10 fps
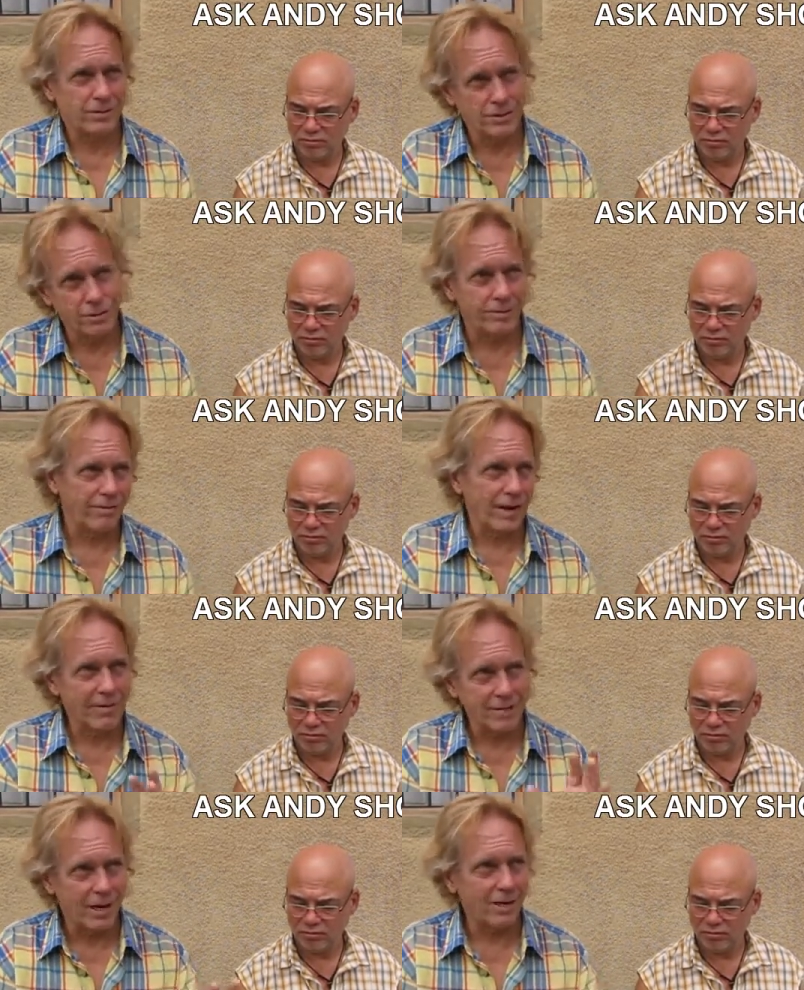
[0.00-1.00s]
Speaker 1: two to five
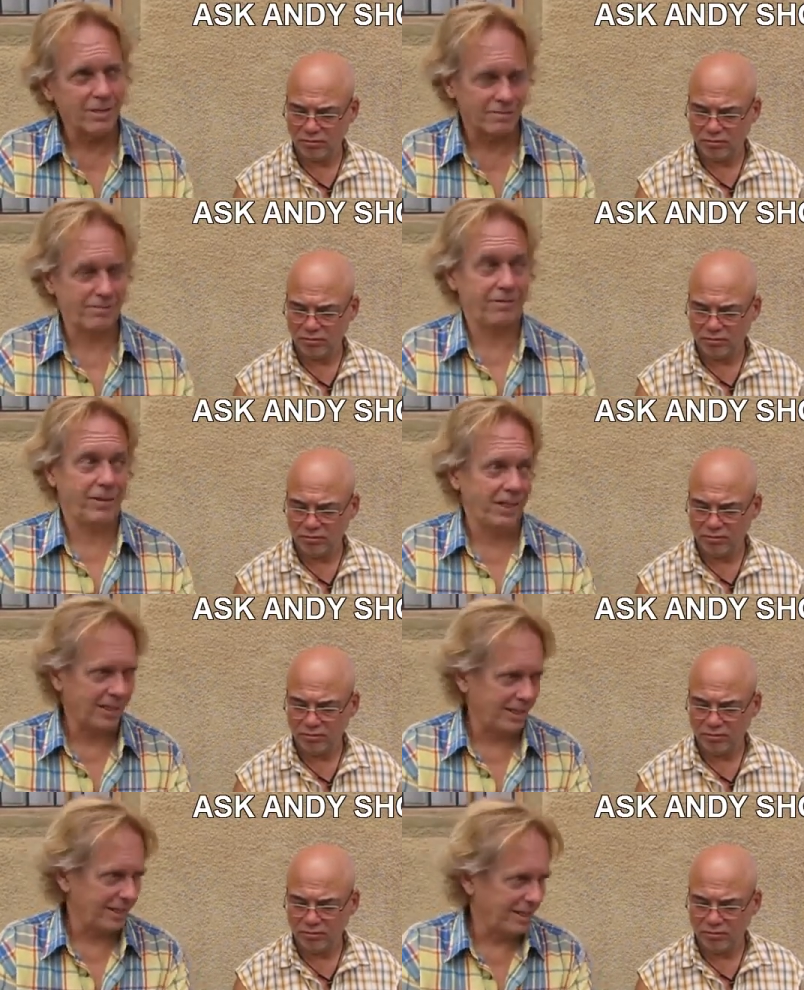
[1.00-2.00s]
dollar fee
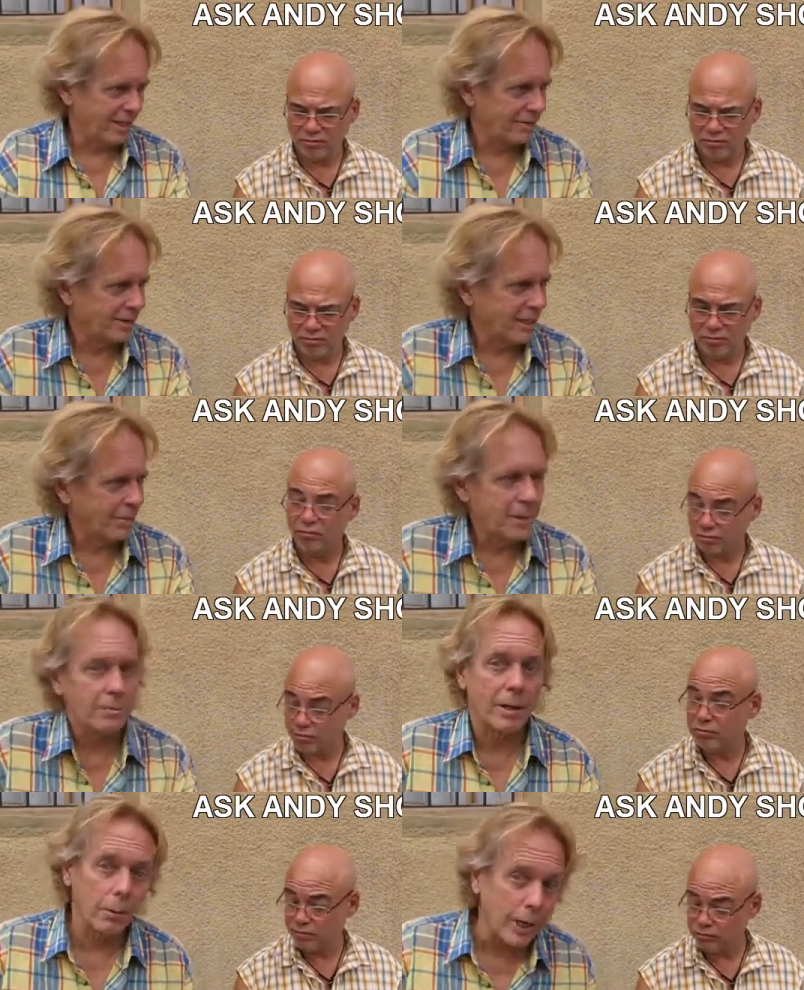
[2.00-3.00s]
every time. I,
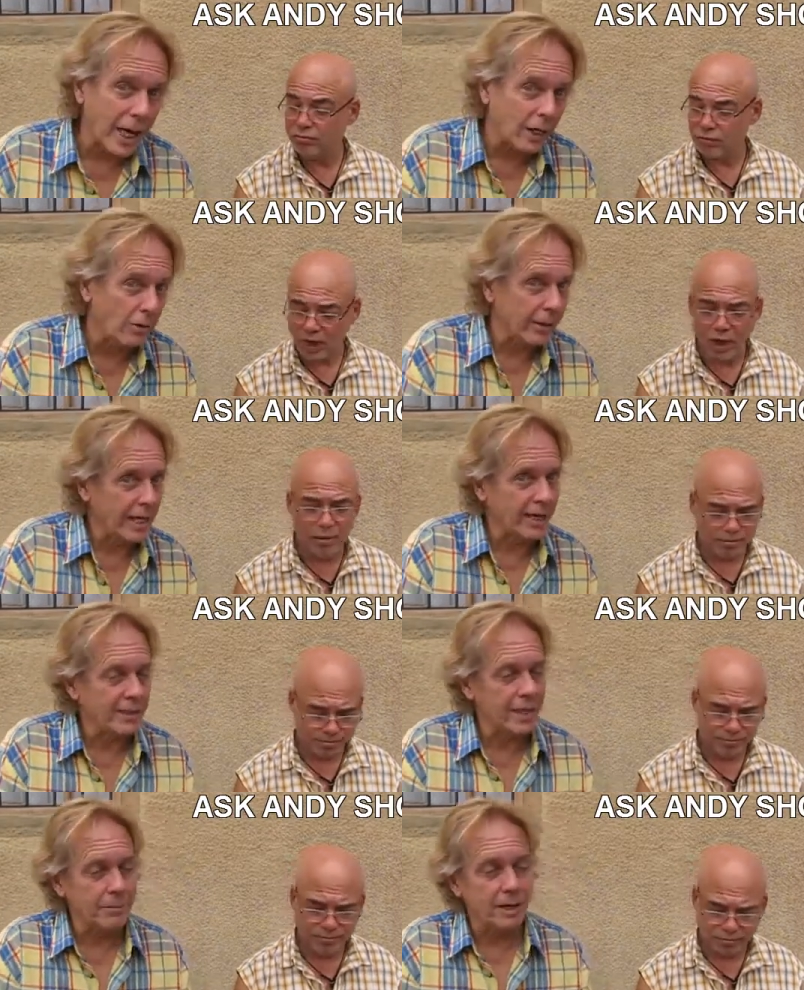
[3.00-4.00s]
but when I go yeah. to the
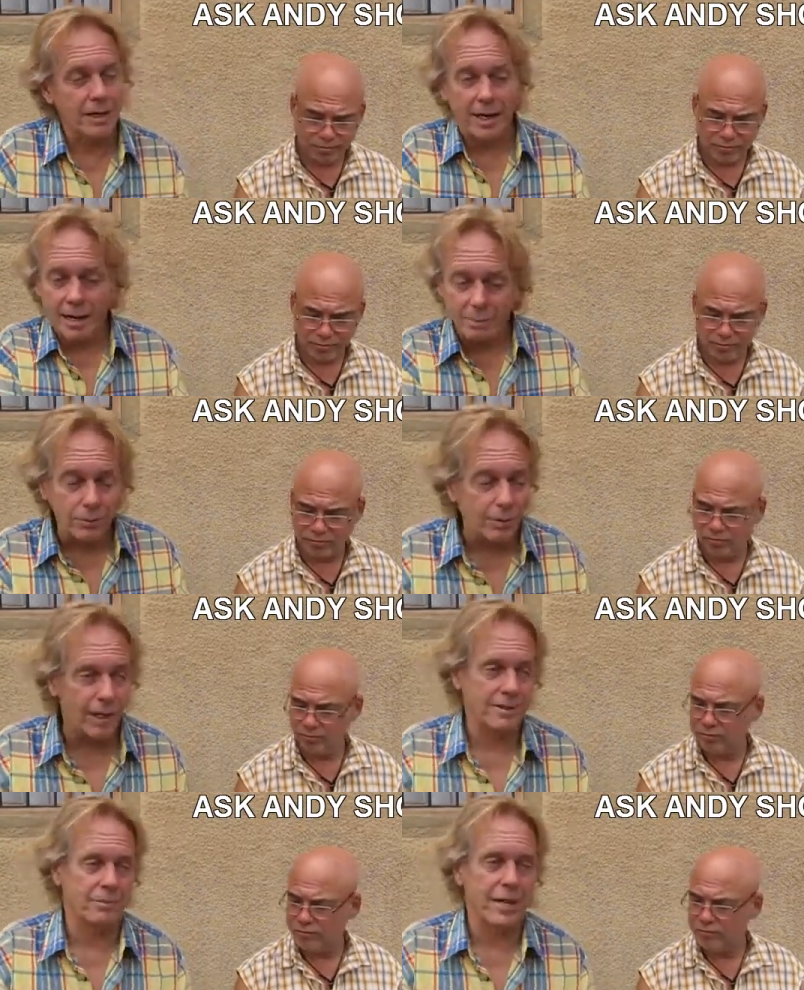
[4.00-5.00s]
ATM card, I pull
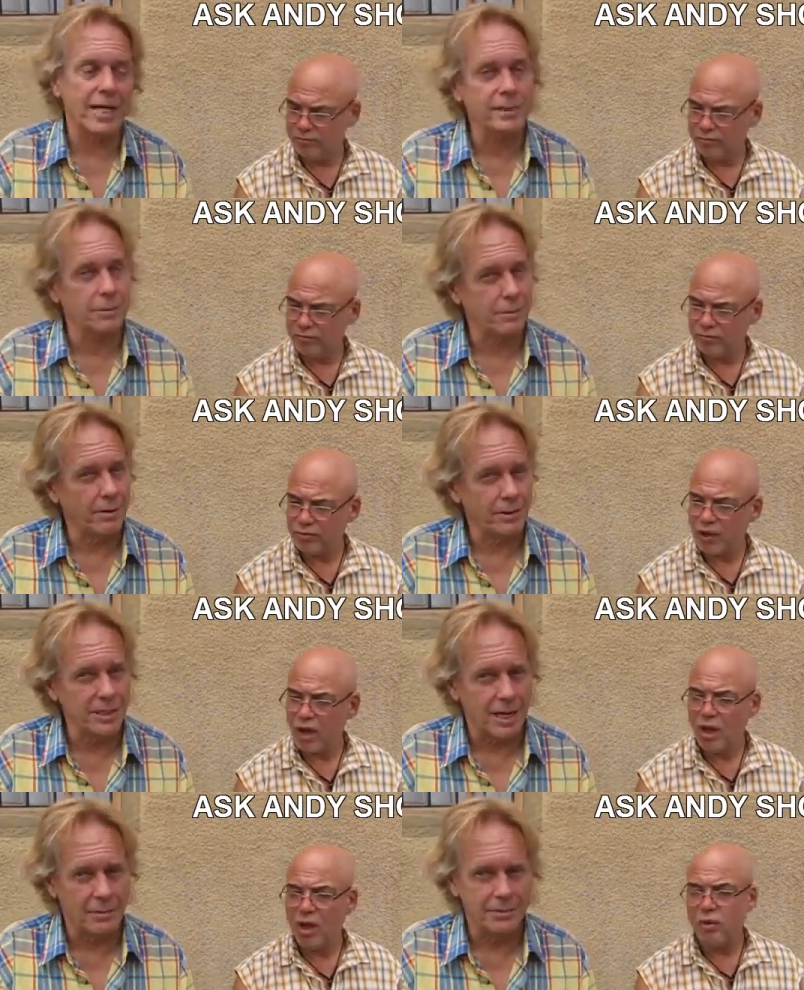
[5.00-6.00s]
out the maximum every
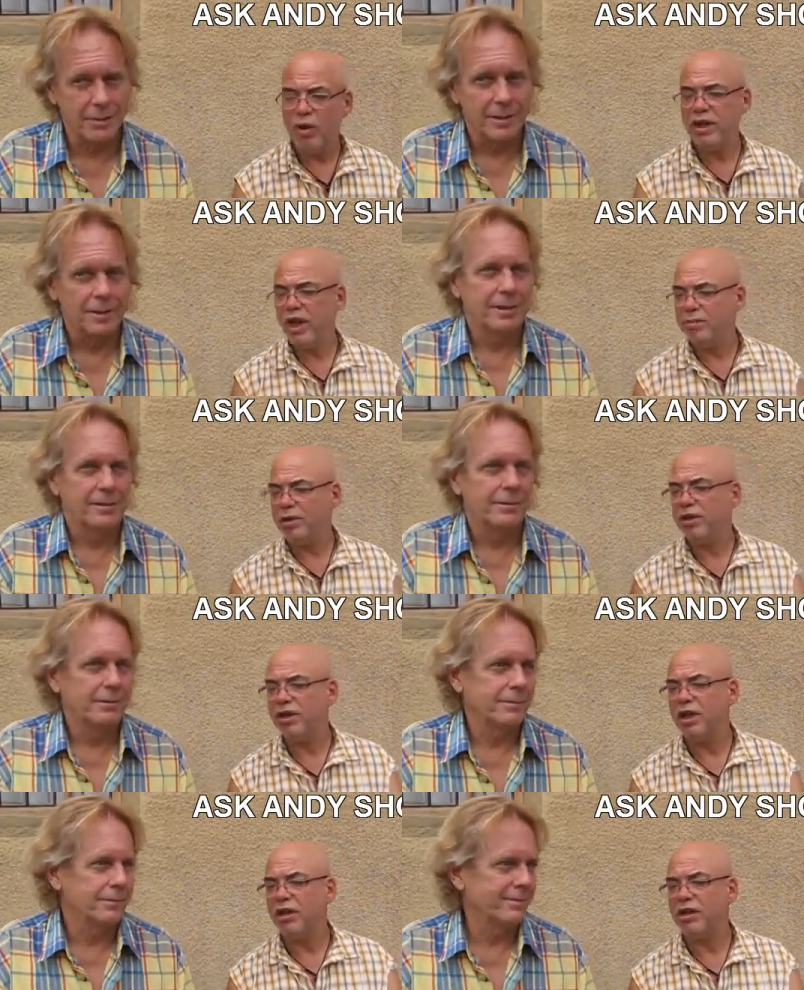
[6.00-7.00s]
time.
Speaker 2: Well, yeah, but look
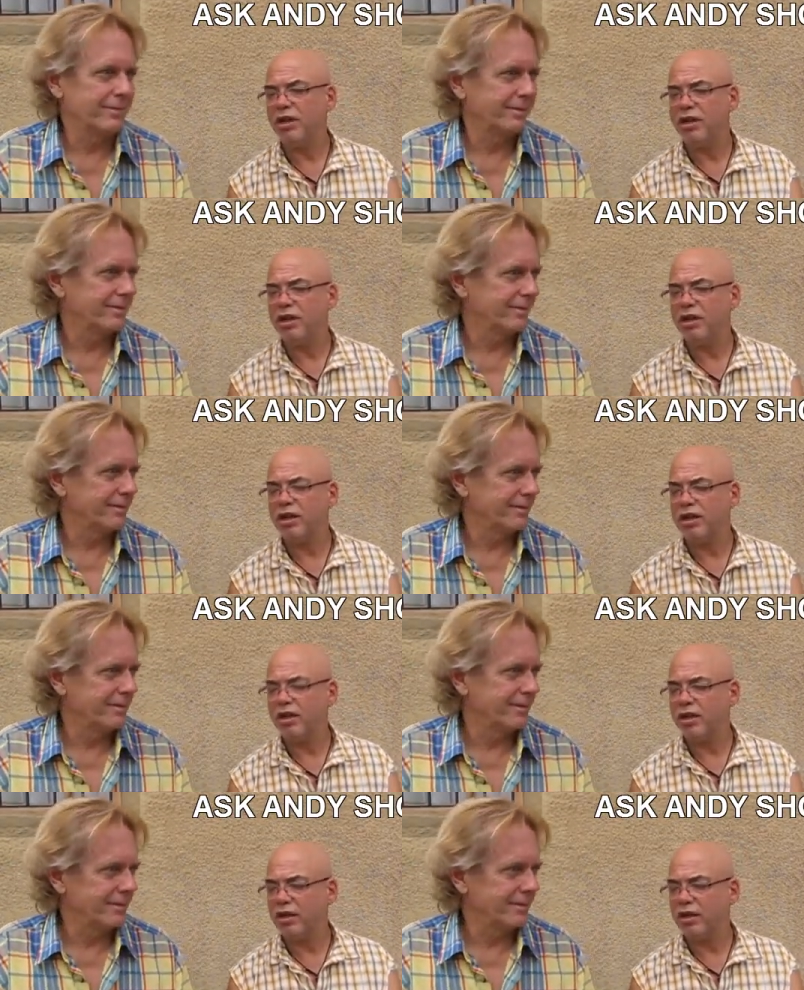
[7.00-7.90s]
on, uh,